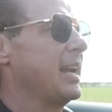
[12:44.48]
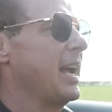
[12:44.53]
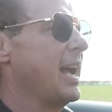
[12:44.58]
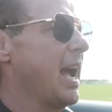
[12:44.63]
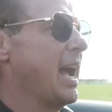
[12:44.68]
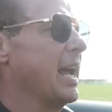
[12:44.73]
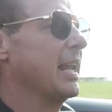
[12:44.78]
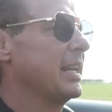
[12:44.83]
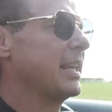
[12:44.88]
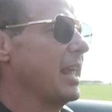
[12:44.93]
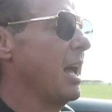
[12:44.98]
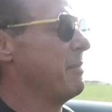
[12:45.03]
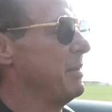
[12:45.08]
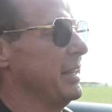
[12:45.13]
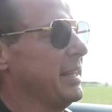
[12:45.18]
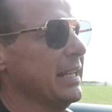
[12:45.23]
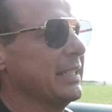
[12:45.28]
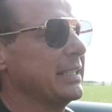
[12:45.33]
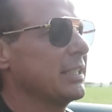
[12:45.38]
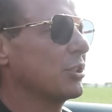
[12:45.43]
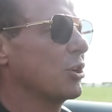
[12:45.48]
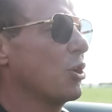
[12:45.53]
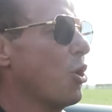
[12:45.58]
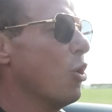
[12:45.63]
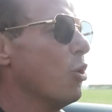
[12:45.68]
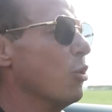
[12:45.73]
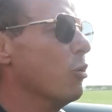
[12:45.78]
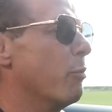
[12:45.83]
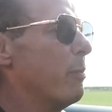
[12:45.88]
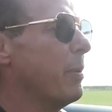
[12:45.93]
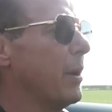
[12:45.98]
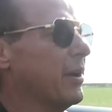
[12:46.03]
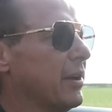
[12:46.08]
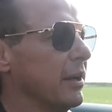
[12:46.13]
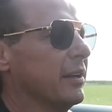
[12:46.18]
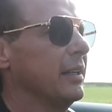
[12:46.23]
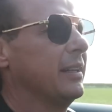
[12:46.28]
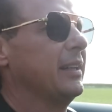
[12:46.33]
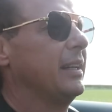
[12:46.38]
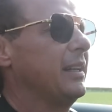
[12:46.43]
And I mean, this is cool, but
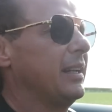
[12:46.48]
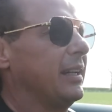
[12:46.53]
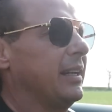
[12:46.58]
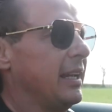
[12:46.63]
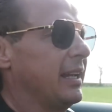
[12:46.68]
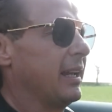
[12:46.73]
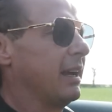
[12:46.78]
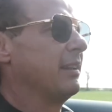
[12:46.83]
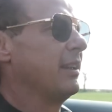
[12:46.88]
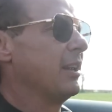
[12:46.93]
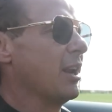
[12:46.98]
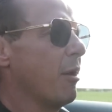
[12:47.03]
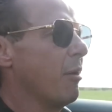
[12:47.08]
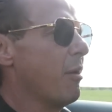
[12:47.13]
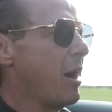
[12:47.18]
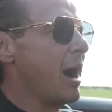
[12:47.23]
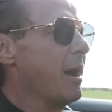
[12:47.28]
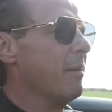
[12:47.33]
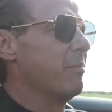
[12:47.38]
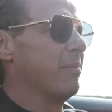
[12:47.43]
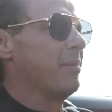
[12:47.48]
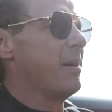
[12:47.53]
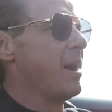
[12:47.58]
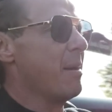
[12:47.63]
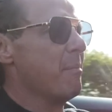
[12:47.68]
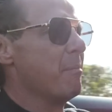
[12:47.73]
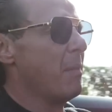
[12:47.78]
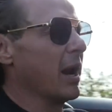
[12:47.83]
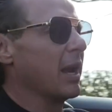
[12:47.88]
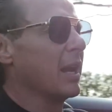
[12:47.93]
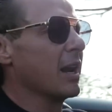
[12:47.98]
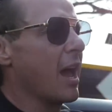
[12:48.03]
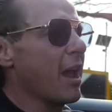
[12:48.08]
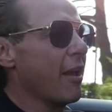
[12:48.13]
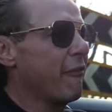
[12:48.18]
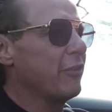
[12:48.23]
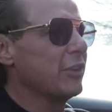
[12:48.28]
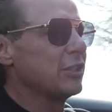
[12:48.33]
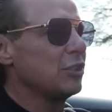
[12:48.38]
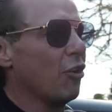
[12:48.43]
you know, my
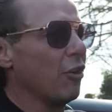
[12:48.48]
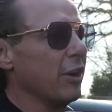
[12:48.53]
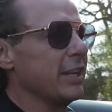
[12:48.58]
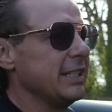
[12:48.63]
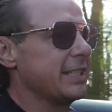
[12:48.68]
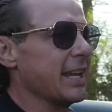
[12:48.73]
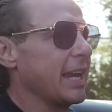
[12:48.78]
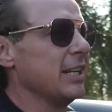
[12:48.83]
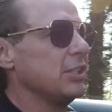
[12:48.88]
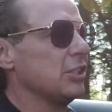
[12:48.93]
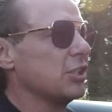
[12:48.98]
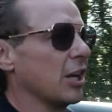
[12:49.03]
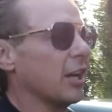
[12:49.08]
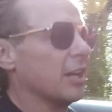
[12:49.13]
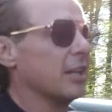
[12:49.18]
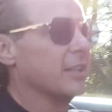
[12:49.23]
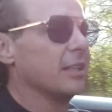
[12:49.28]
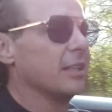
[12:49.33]
life is not in danger.